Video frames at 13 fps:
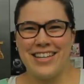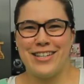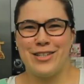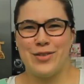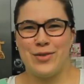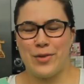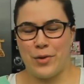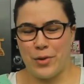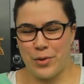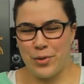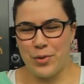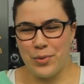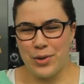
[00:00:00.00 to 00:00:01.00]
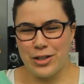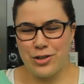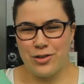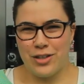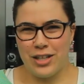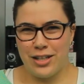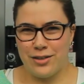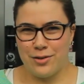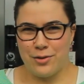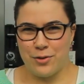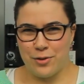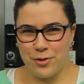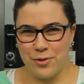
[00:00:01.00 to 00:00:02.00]
So what you need to
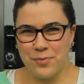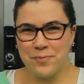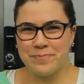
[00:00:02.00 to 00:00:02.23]
do,